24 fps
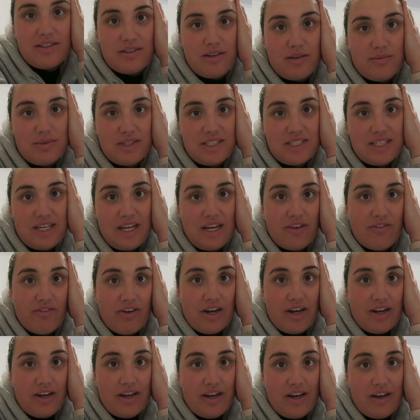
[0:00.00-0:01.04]
so i'm just getting
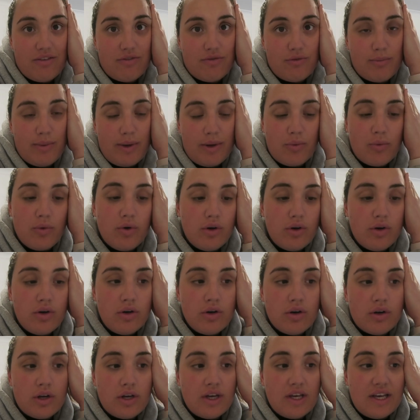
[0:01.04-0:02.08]
ready now for my walk